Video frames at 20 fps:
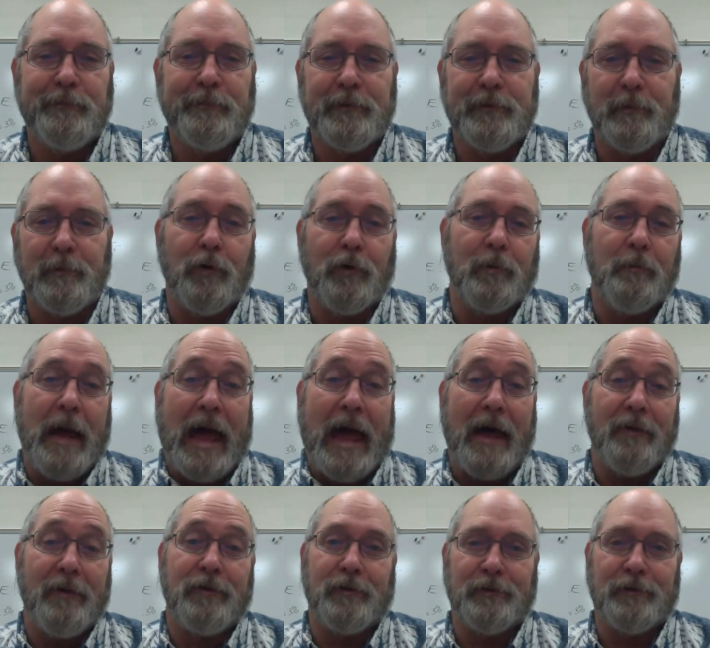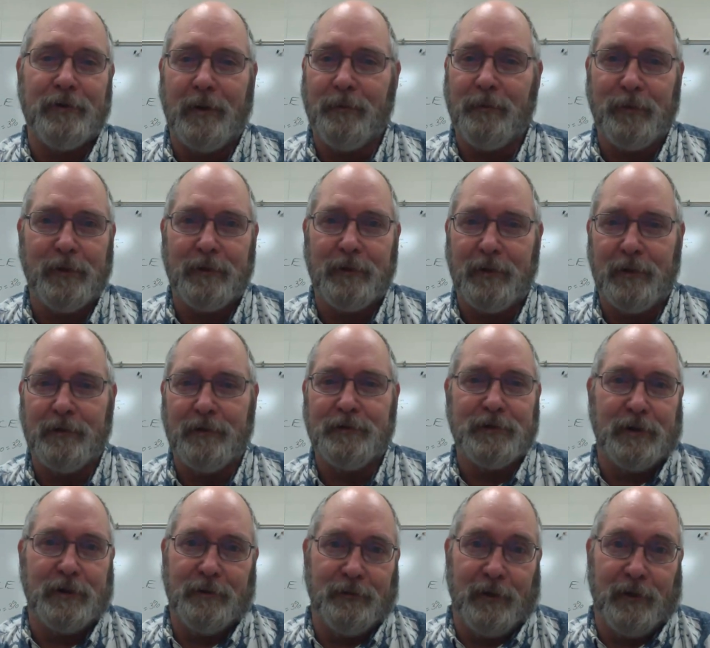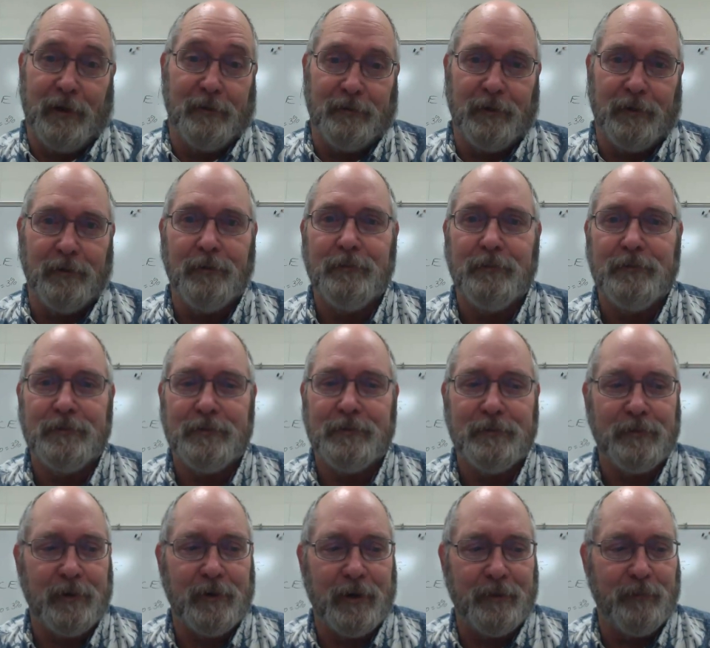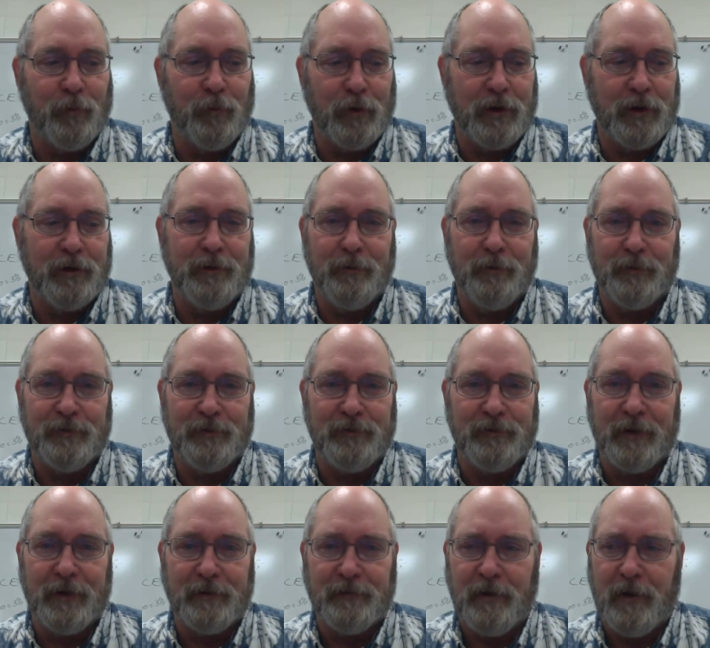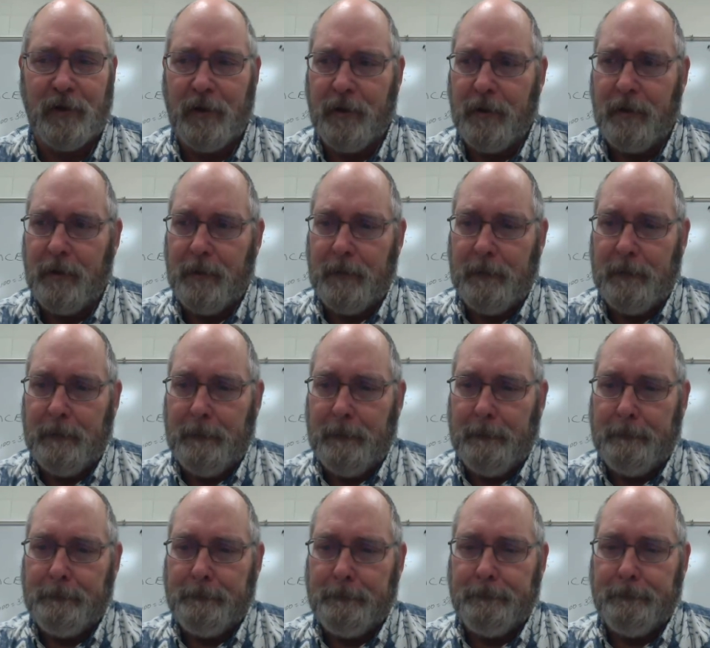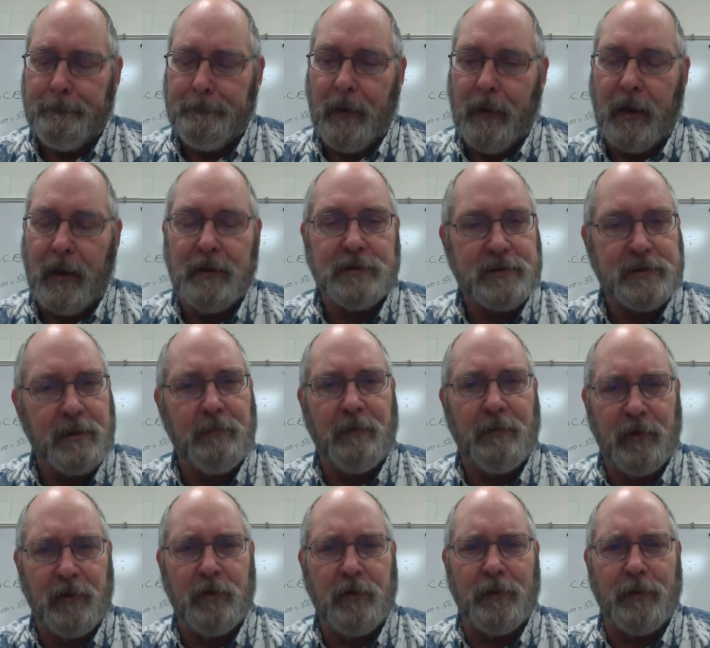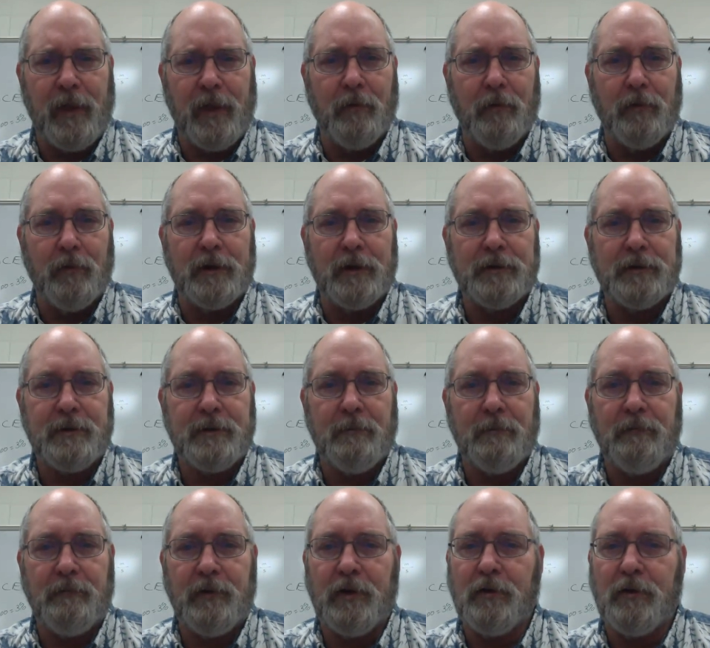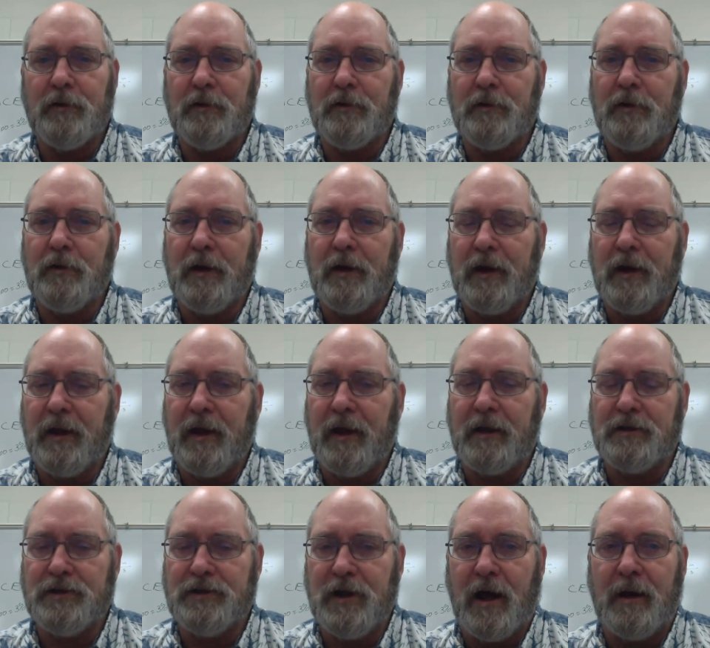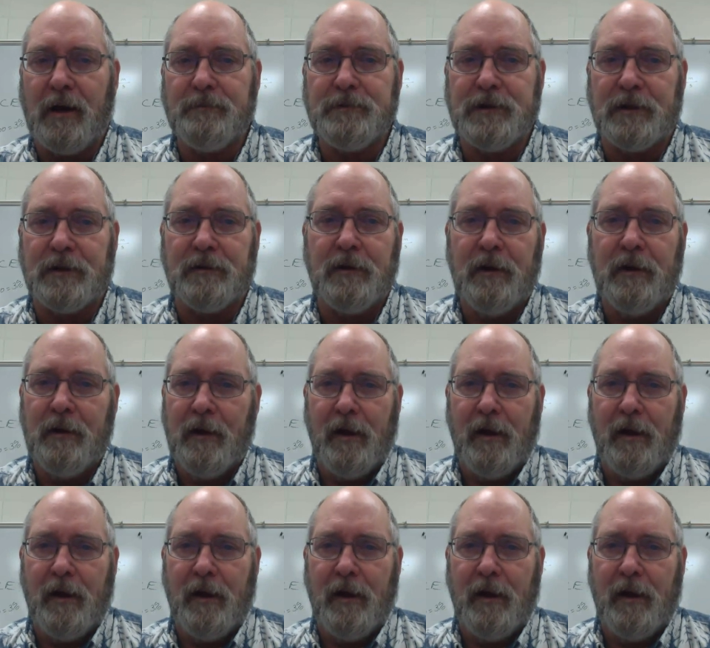some more math or something. You know, she goes, I don't know. What do you do with snakes? And some of you are that way. Some of you are looking at jobs that